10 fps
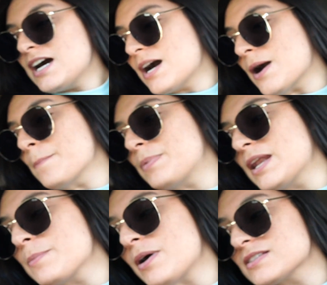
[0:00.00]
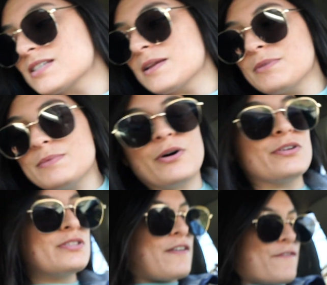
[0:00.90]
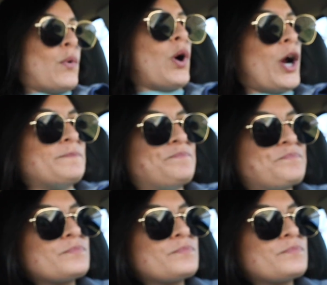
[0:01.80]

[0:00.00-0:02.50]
um, penne pasta and meatballs for